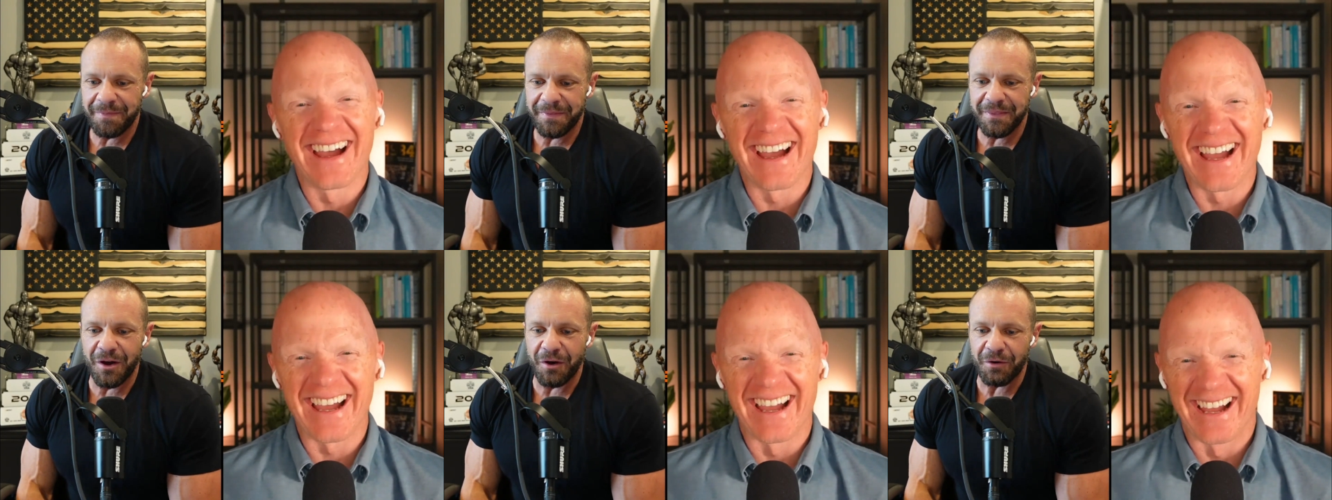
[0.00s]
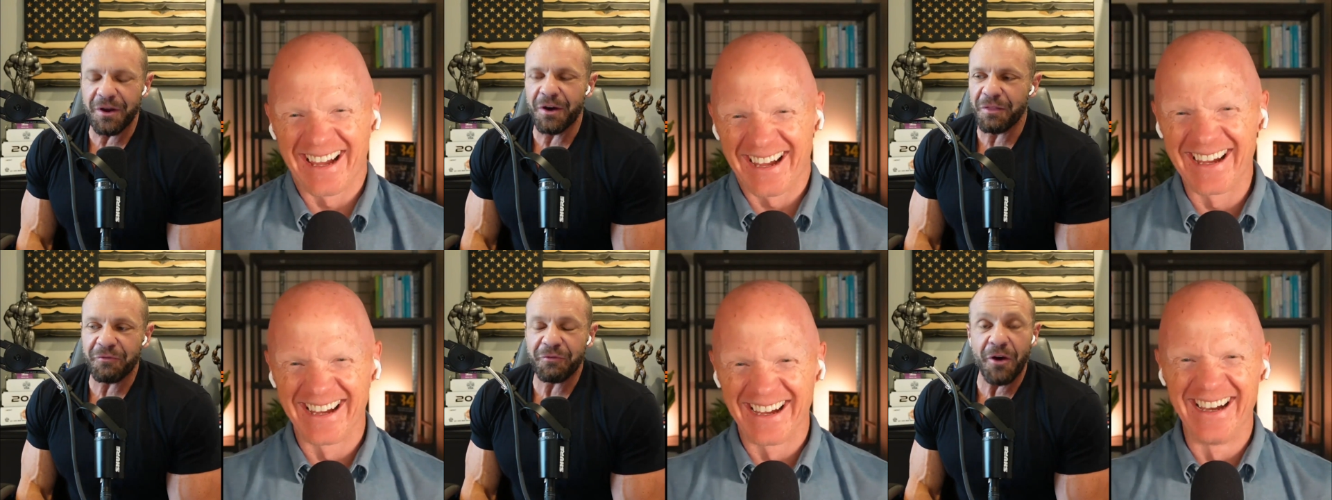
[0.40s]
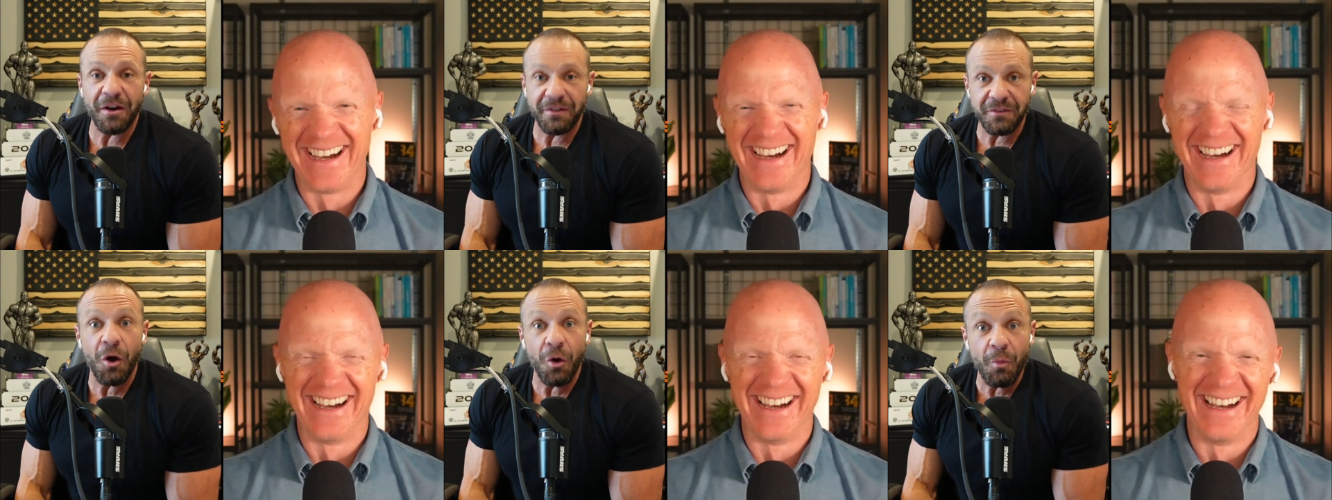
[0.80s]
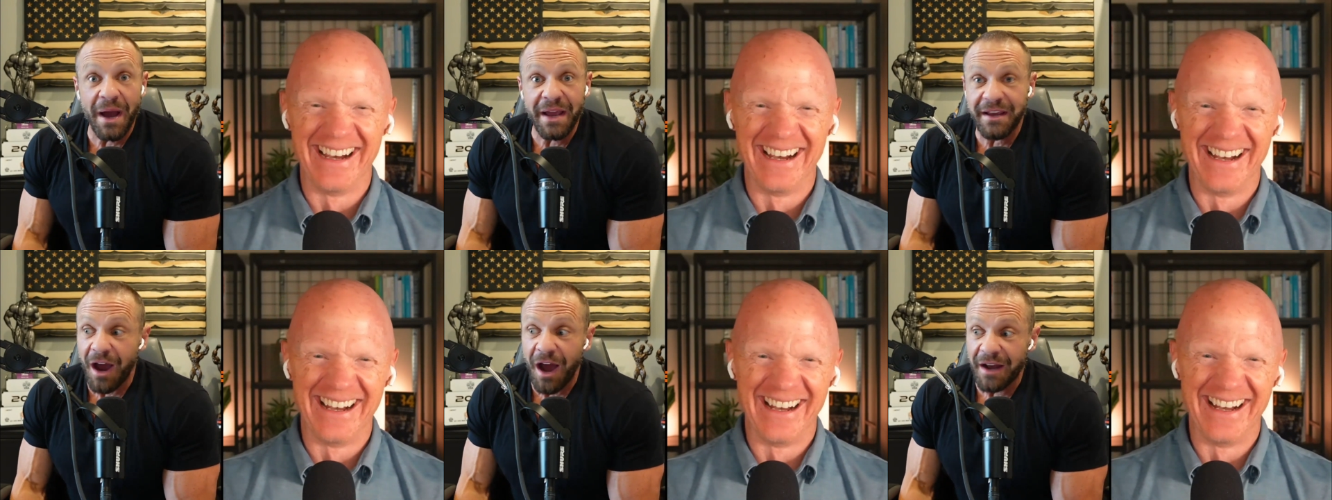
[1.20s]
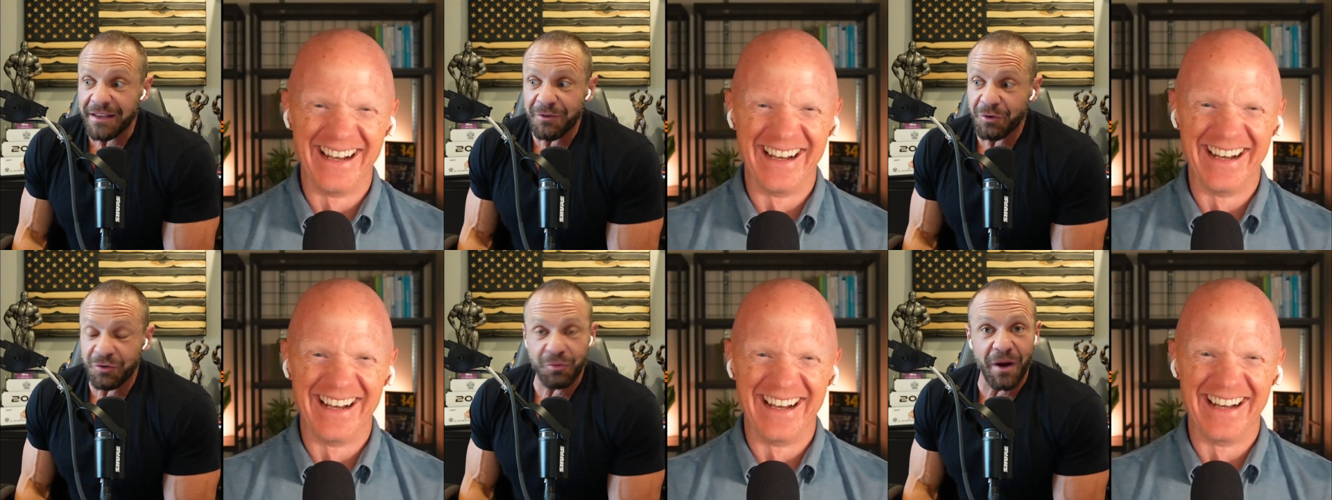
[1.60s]
Speaker 1: no, no, the frog. Oh my God,
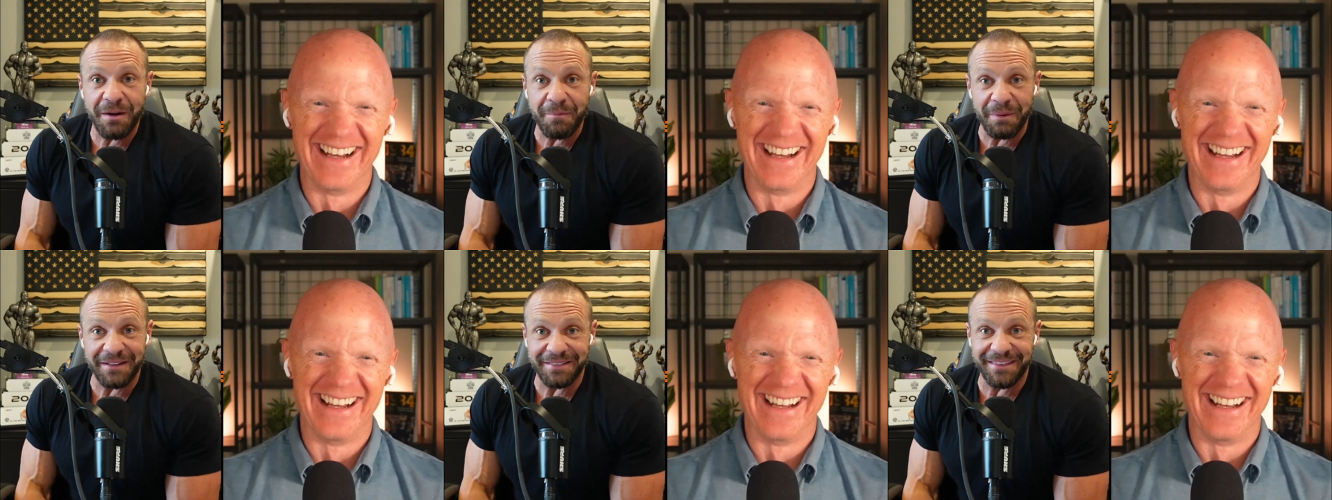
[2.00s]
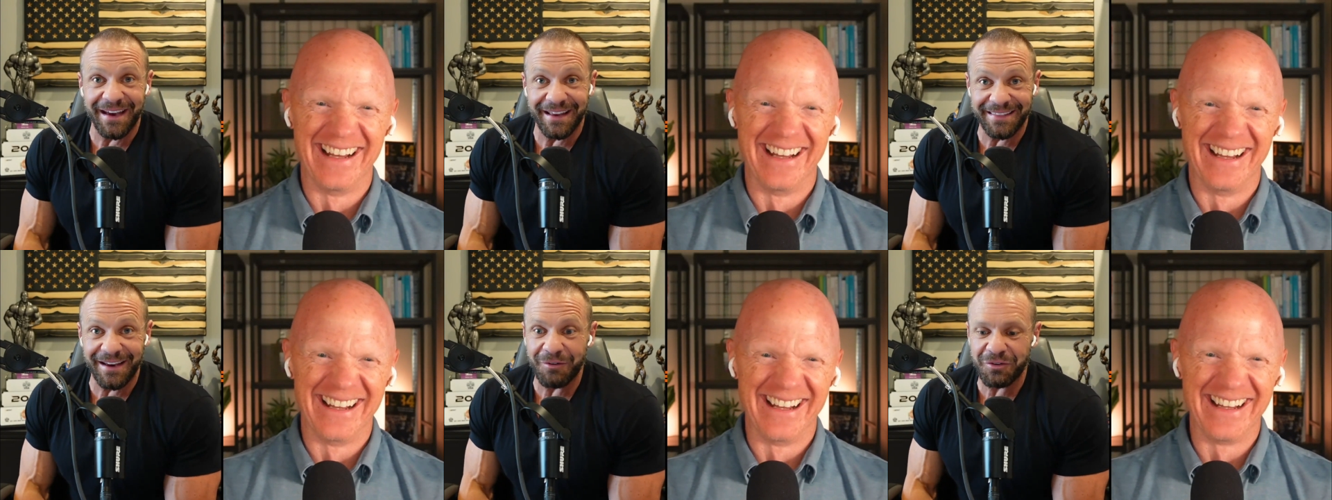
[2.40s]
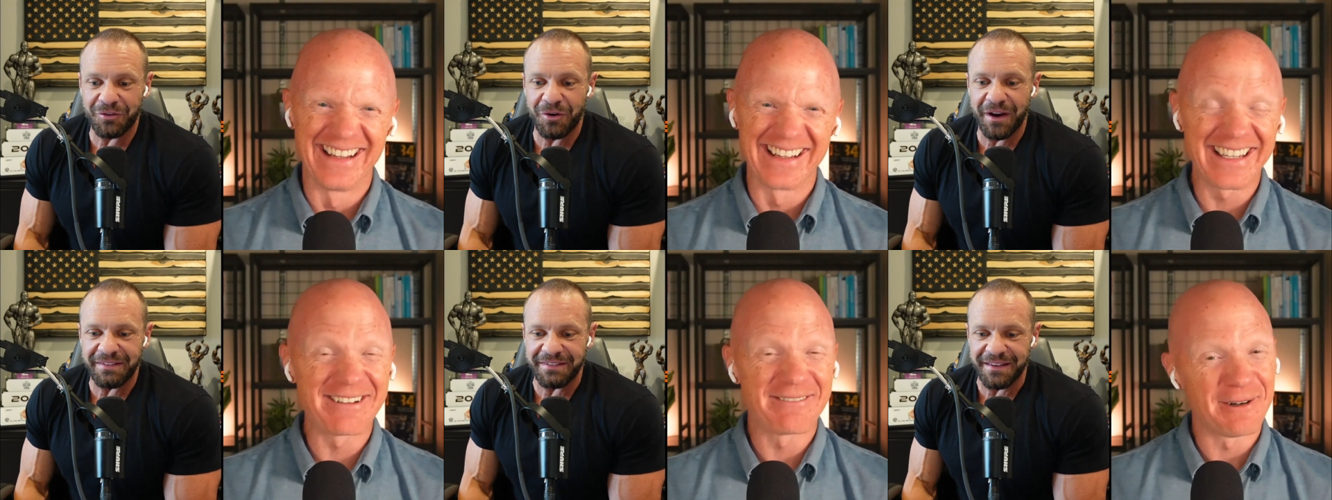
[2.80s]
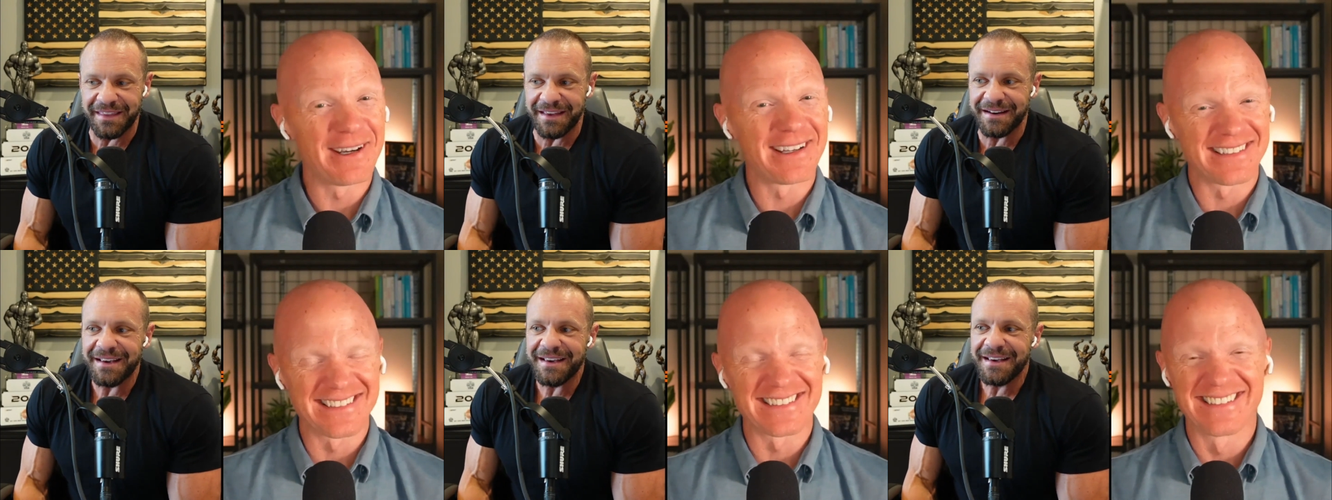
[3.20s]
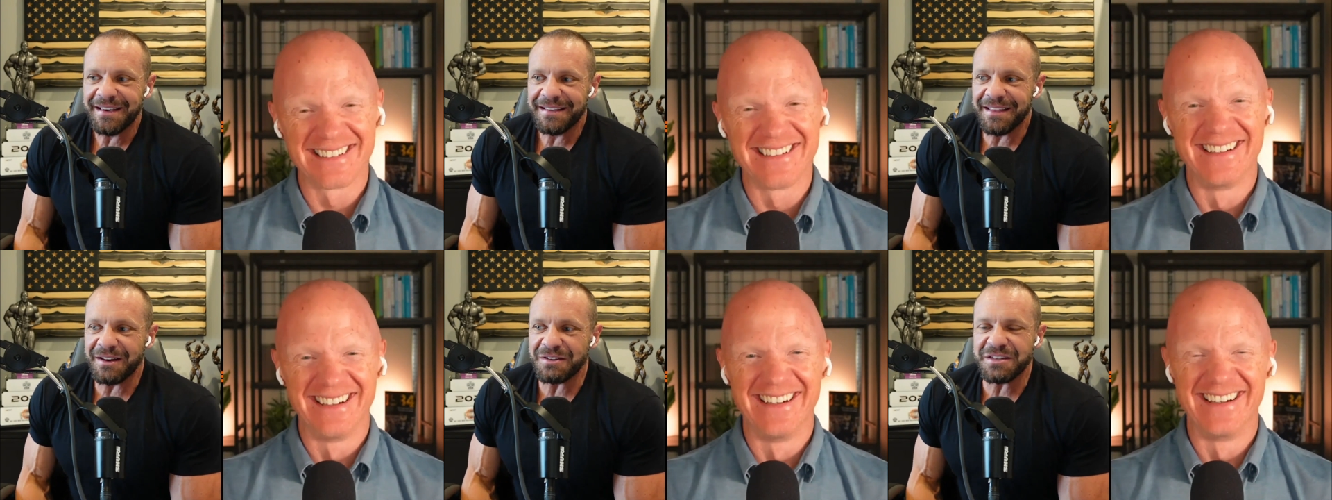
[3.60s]
he was right about that. That was crazy. Was. And then,
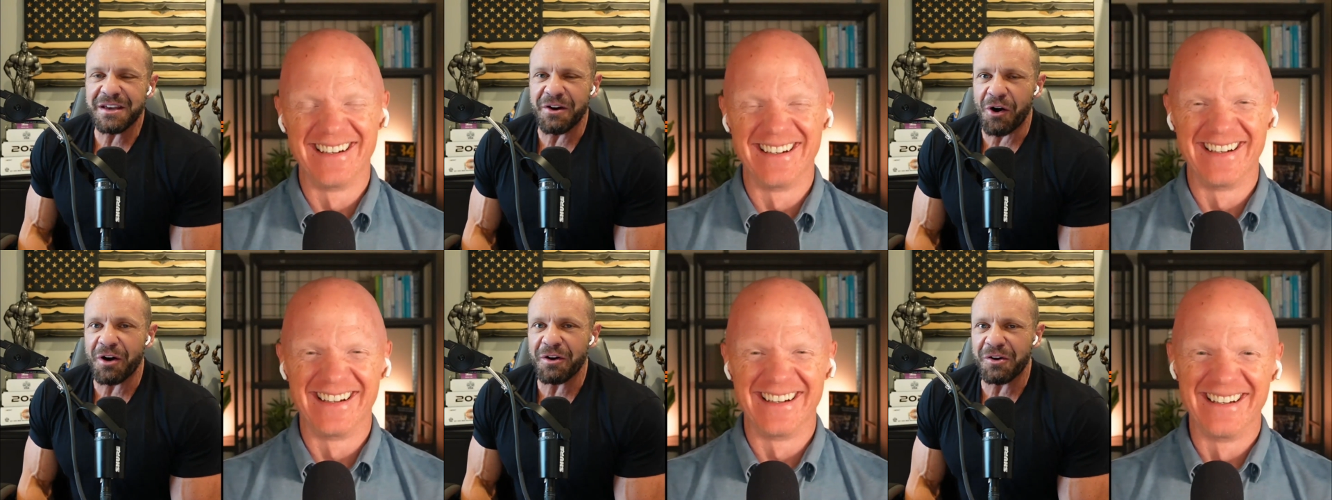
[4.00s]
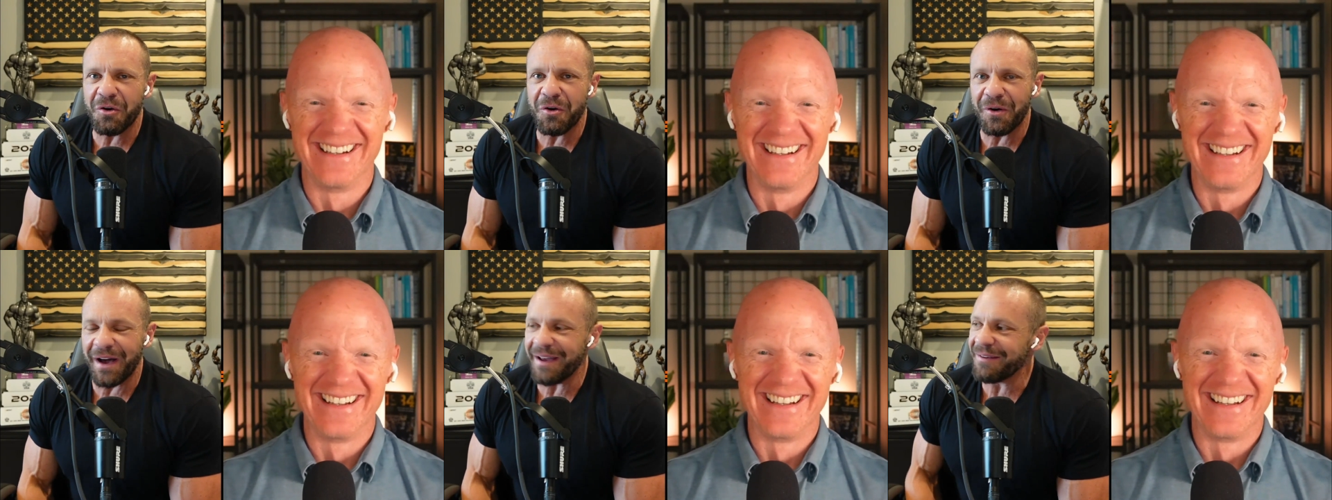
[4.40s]
then you see an article.